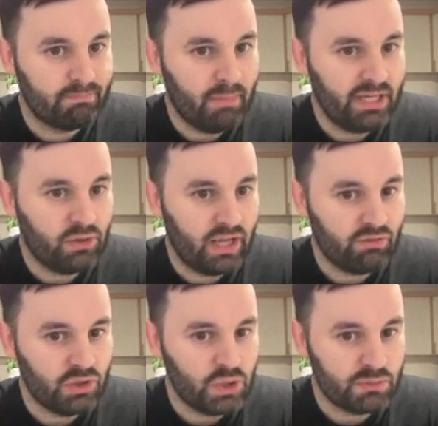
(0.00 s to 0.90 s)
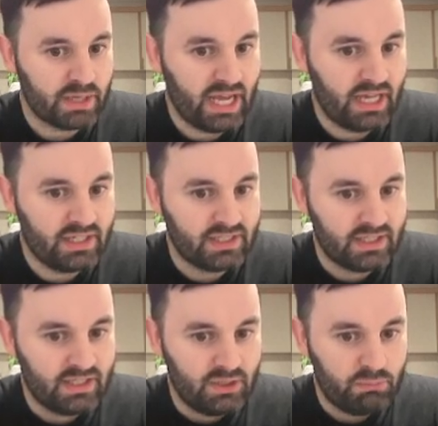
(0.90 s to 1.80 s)
Might not ever use him again,
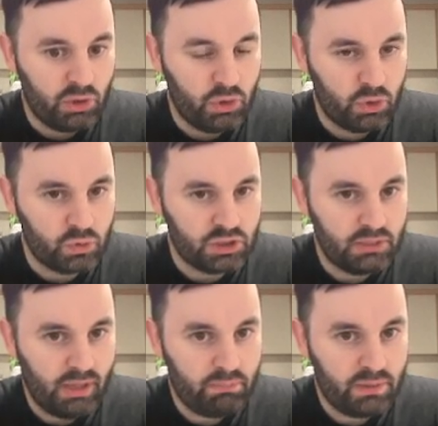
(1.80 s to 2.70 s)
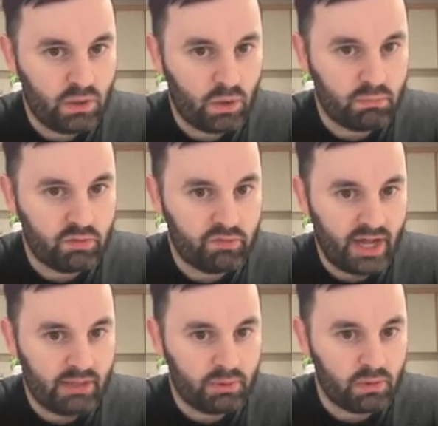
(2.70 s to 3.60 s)
but who knows, he might become
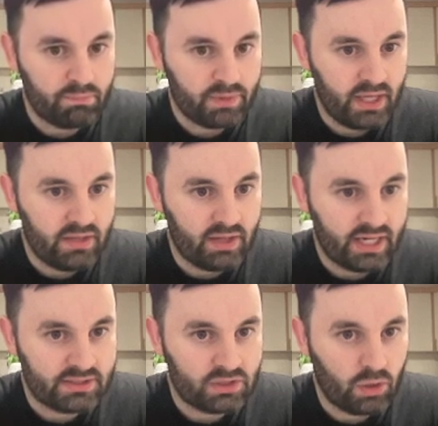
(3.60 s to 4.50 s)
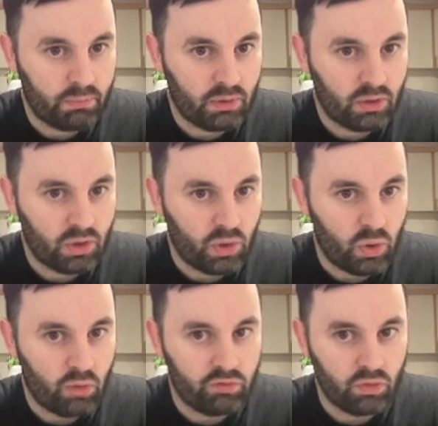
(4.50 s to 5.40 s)
viable in the next couple of